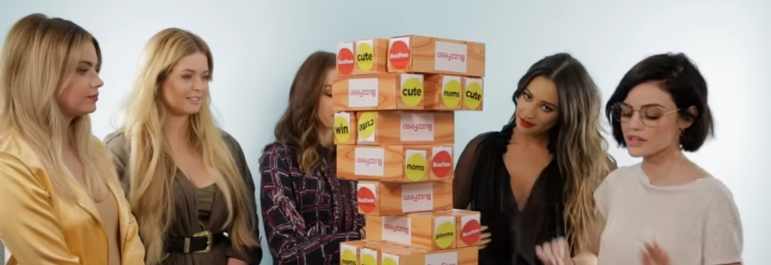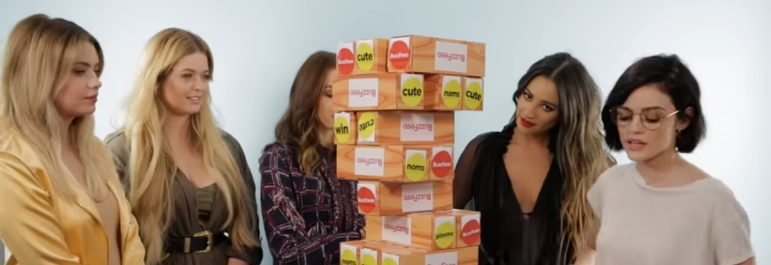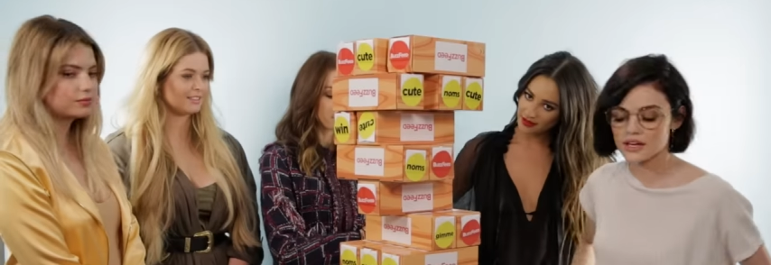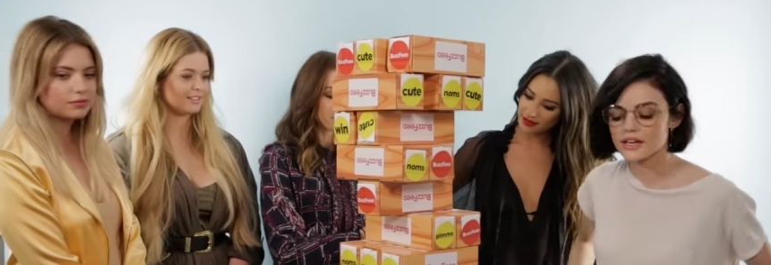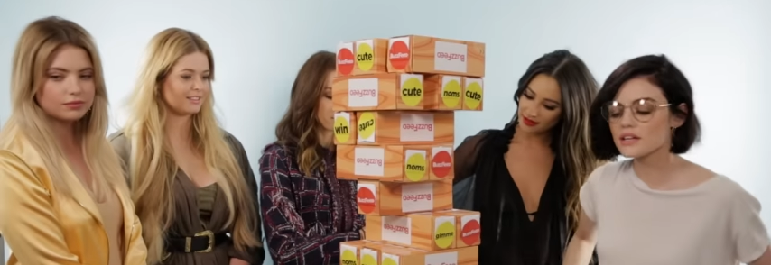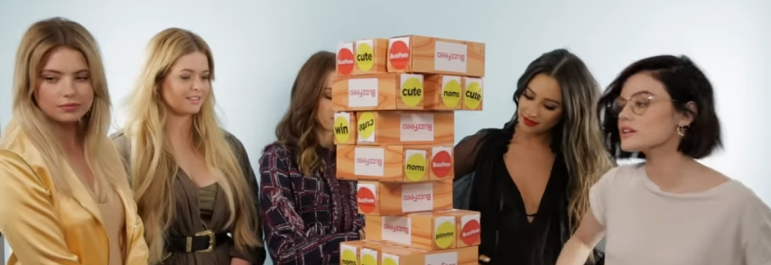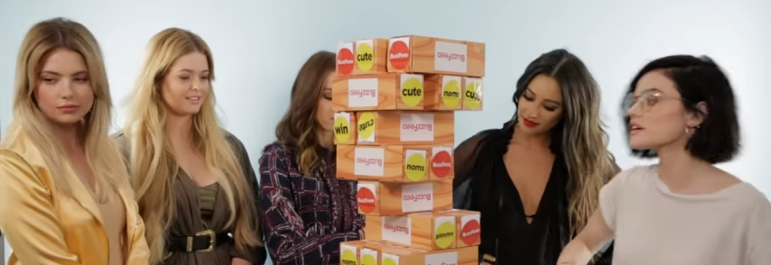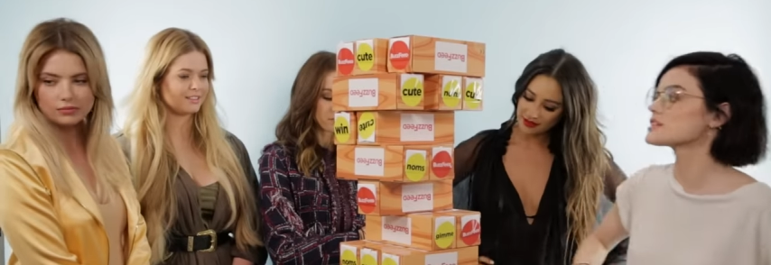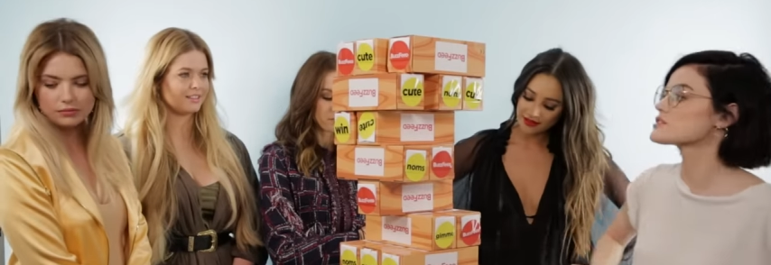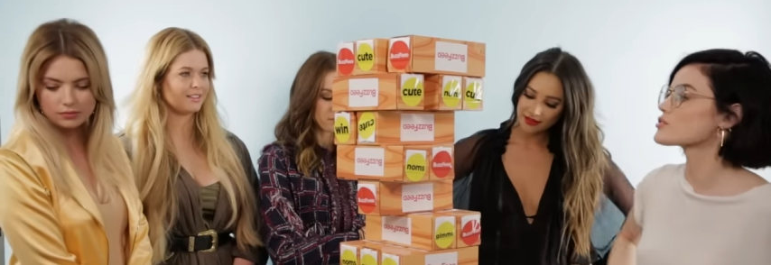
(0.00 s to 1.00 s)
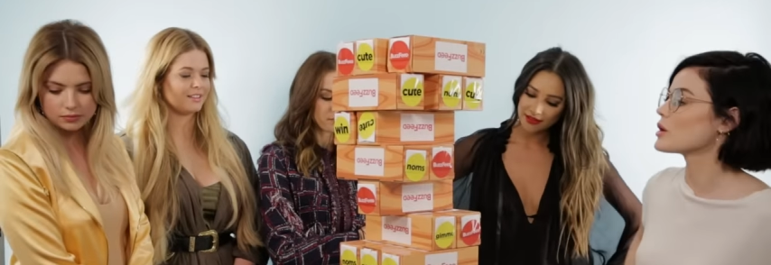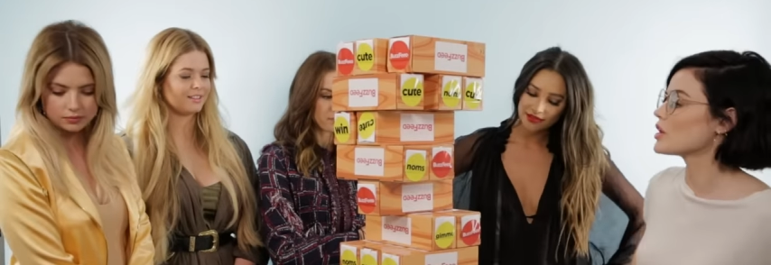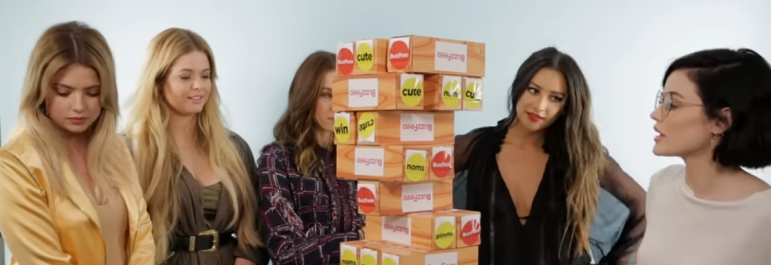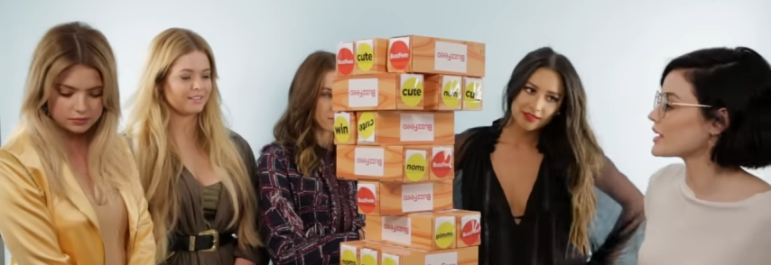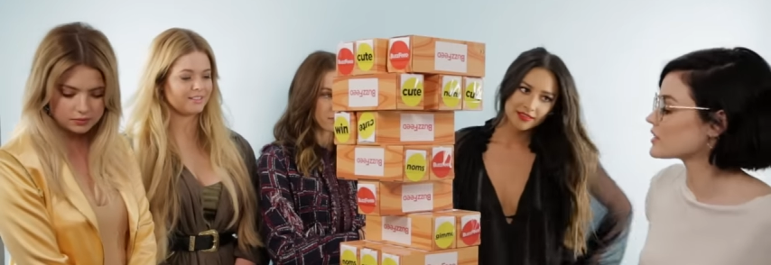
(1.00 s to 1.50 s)
Speaker 1: I gotta, I gotta look at this from
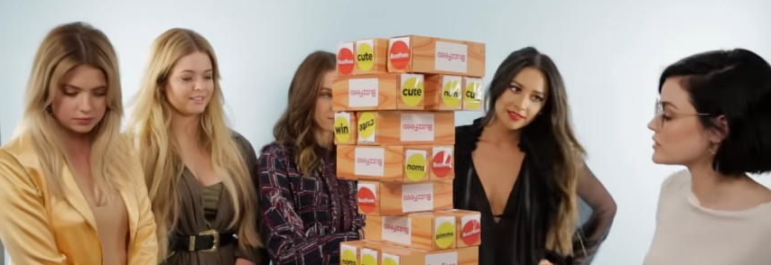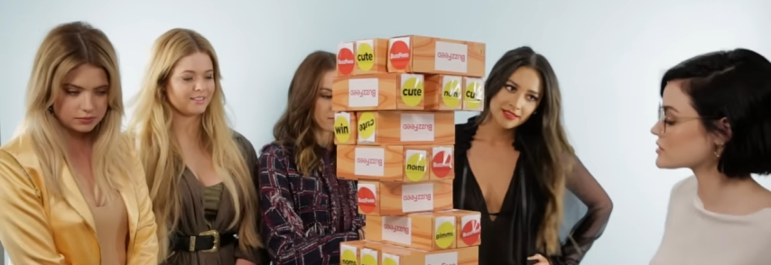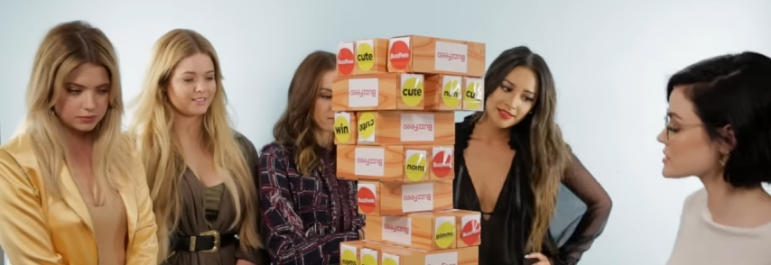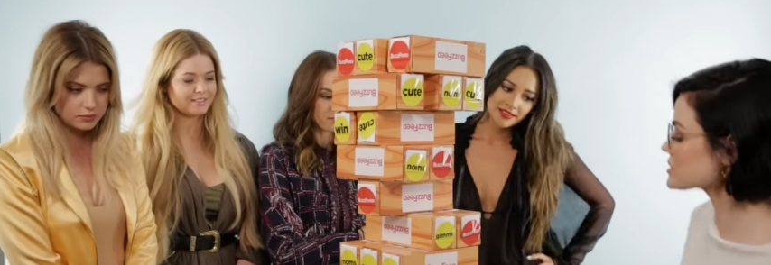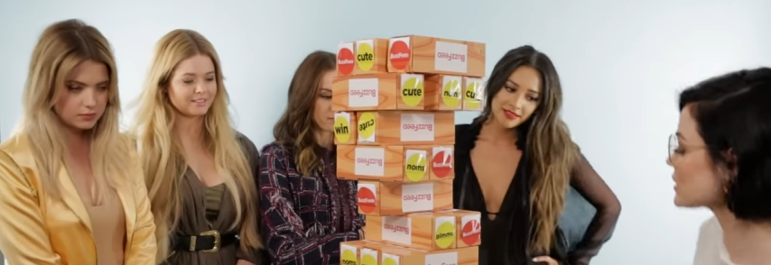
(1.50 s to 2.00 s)
all angles.